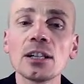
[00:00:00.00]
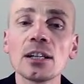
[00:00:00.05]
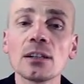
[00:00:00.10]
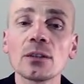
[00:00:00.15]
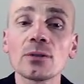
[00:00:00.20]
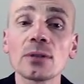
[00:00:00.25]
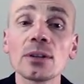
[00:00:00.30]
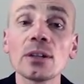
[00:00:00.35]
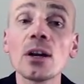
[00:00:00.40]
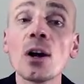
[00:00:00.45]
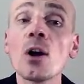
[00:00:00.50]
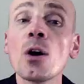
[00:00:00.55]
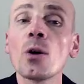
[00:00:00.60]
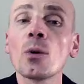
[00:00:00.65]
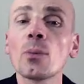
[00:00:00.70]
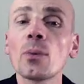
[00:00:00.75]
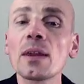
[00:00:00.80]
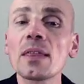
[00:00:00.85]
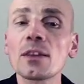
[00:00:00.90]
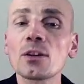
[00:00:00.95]
children
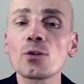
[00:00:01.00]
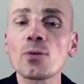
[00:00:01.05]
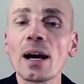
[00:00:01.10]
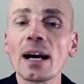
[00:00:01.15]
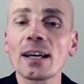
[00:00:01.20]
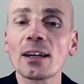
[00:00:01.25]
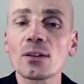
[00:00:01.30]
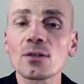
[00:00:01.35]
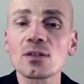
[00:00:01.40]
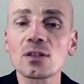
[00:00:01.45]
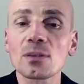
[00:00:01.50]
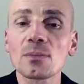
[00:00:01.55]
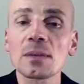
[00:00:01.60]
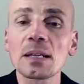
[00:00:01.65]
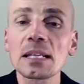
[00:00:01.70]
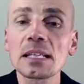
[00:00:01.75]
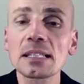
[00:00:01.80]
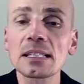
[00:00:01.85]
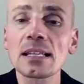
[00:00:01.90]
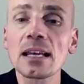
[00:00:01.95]
with
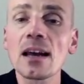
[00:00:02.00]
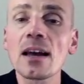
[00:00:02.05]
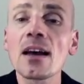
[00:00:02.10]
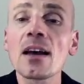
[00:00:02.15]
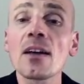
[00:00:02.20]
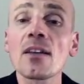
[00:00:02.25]
tracheostomies